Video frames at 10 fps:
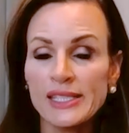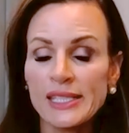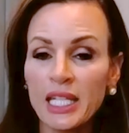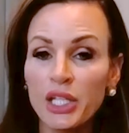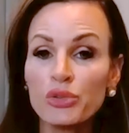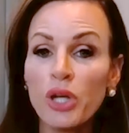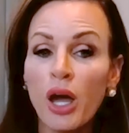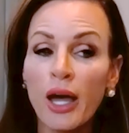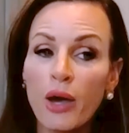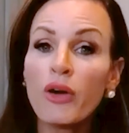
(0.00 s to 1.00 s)
for the state of
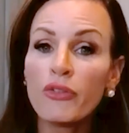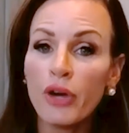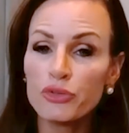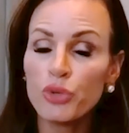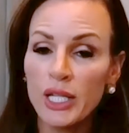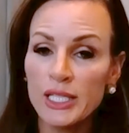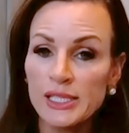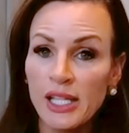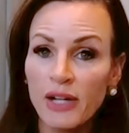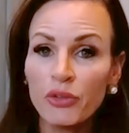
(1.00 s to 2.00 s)
Utah. However, I've
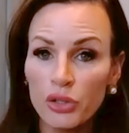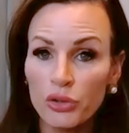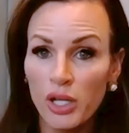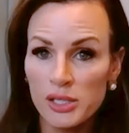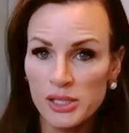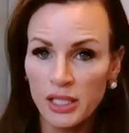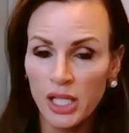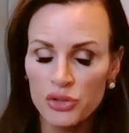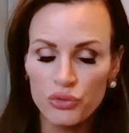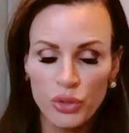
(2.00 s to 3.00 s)
trained several across the
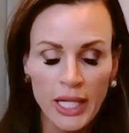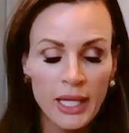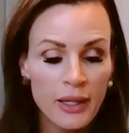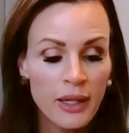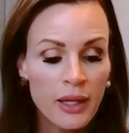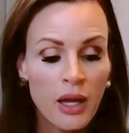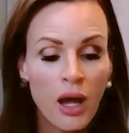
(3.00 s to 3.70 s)
country